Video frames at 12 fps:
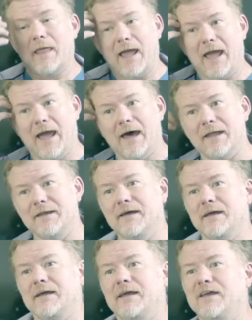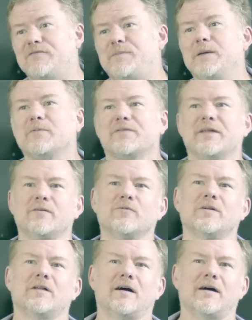And if people think,
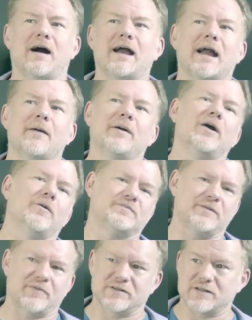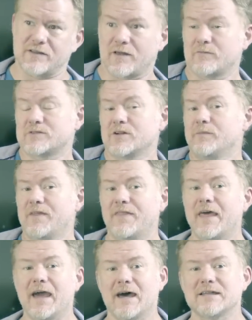well, I got my hopes up because I thought it was going to be
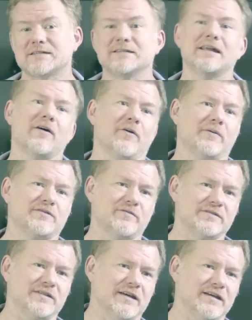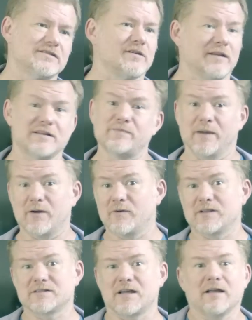this, and now I wish it was this, so let's make
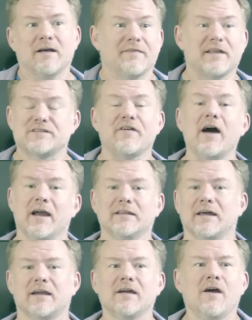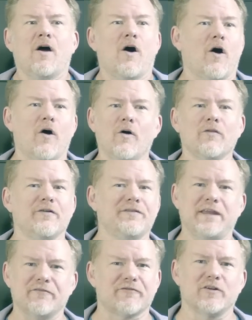one. It's like, that's fine. Like, all the
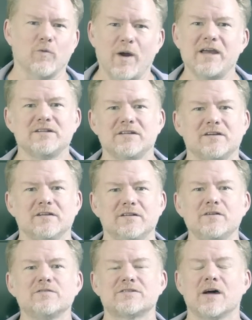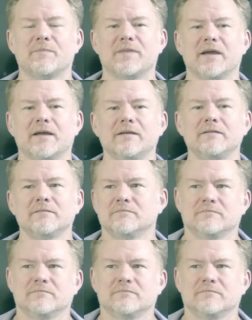different ways you can do something,